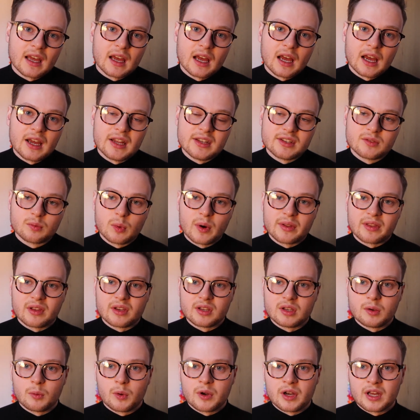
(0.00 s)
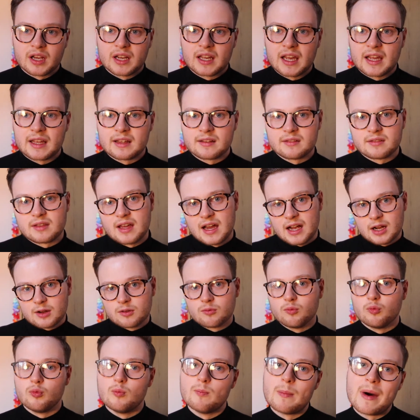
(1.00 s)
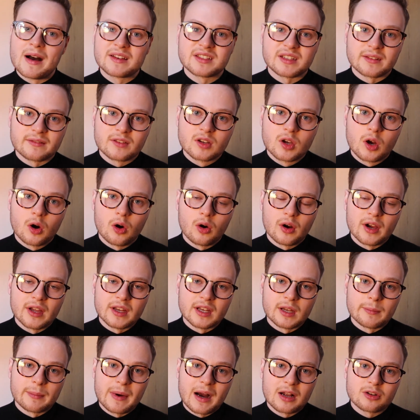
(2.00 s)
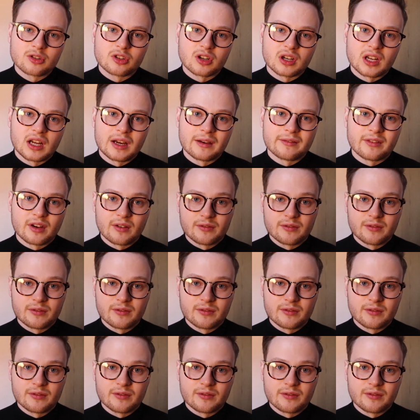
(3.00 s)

it's whether you want to take that massive cut in the battery life,